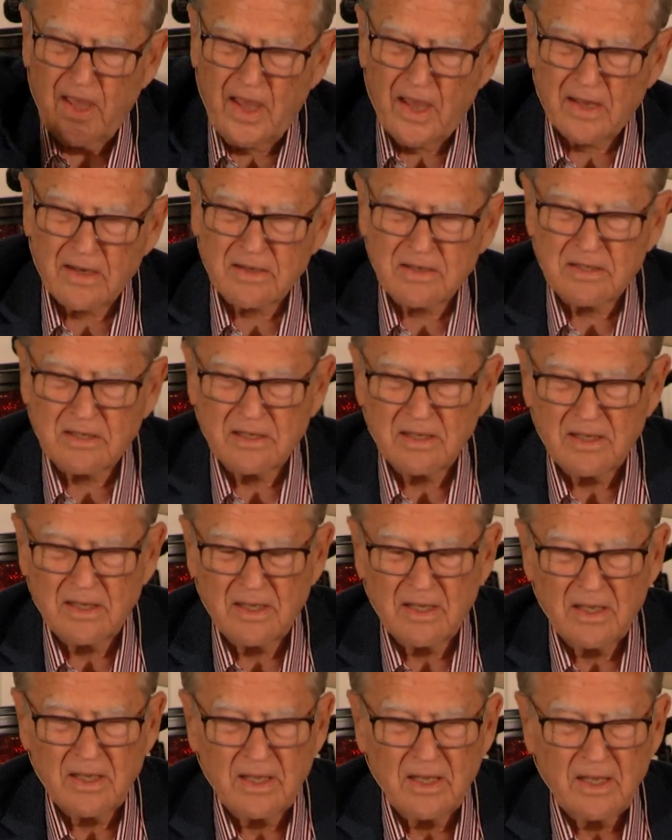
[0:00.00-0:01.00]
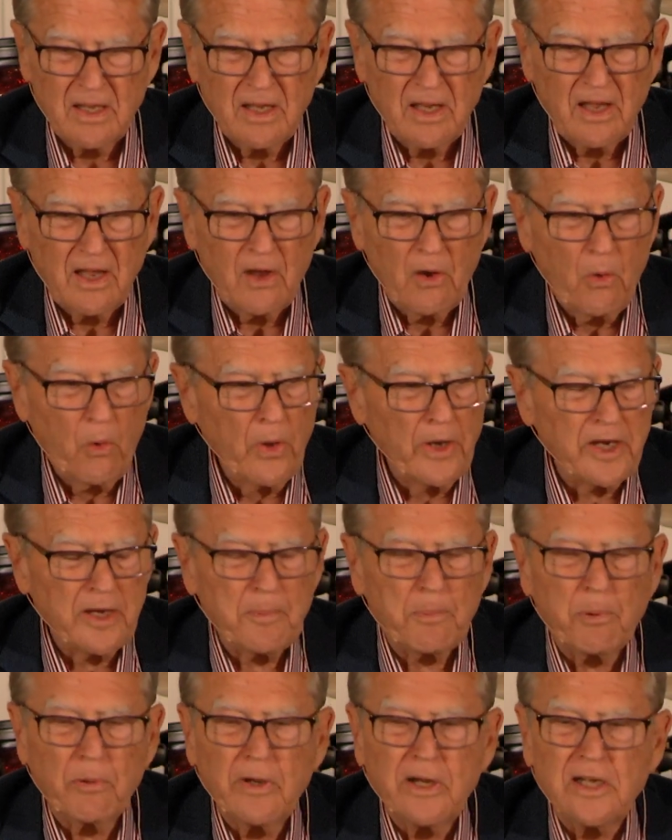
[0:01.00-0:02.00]
that, when
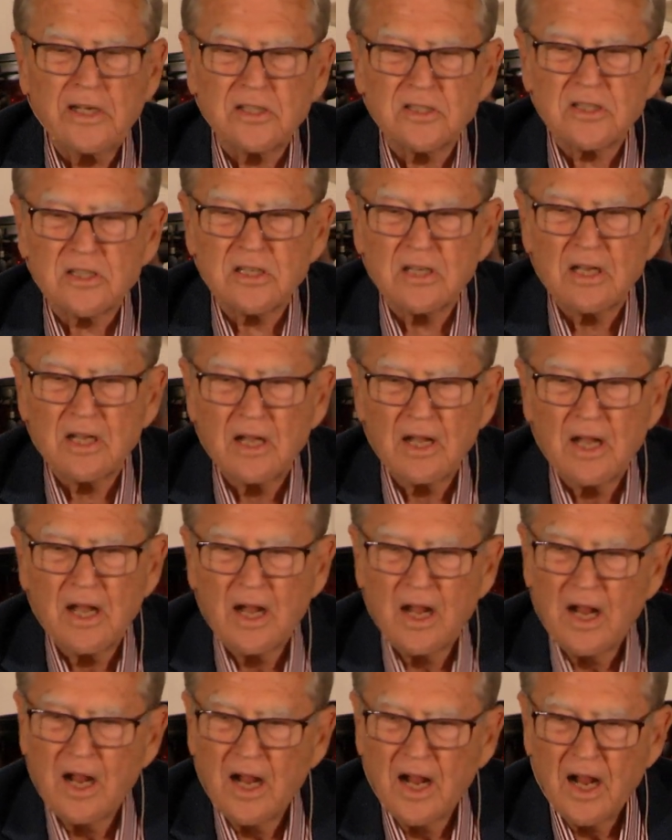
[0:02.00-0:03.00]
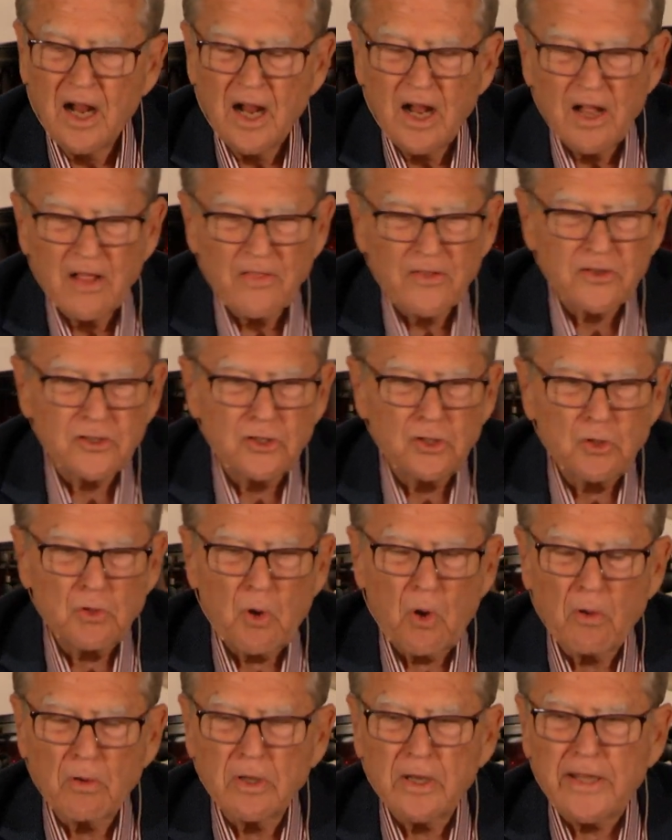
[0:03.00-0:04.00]
he preached, the
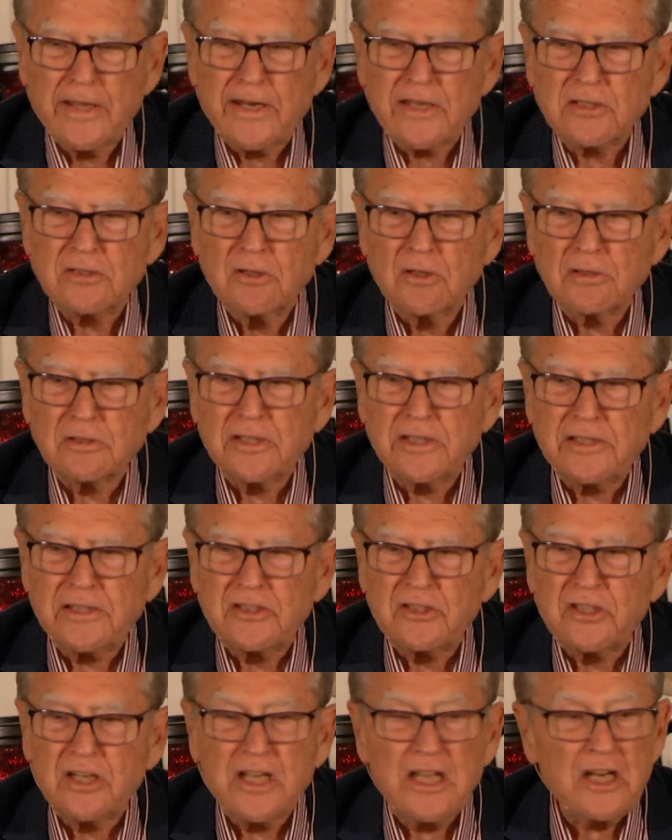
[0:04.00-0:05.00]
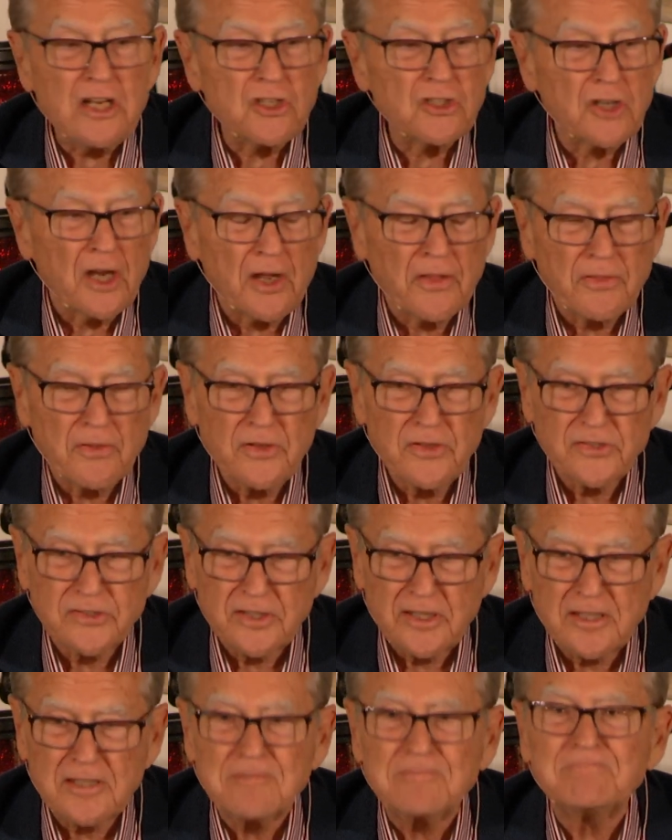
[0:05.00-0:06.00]
two old ladies looked at each other and
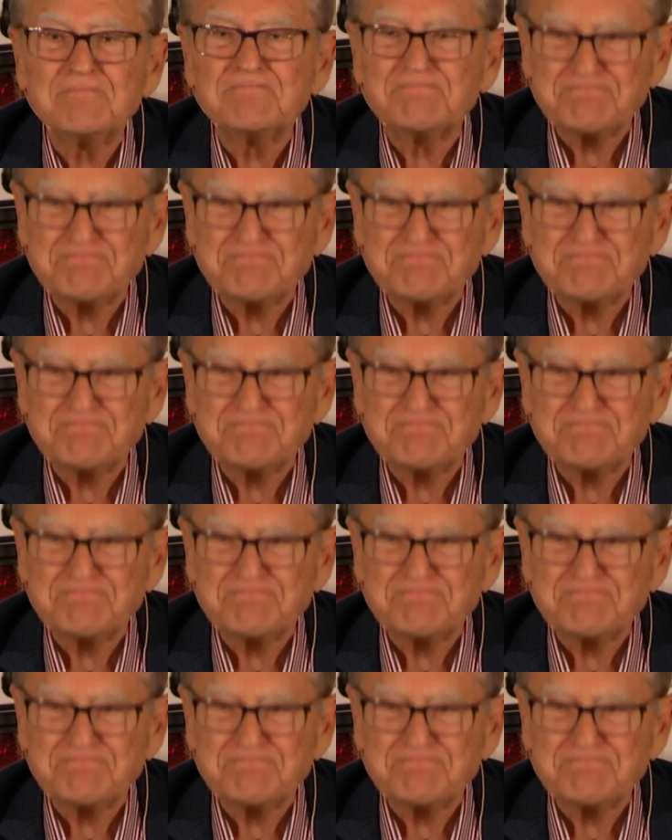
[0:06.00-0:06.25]
said,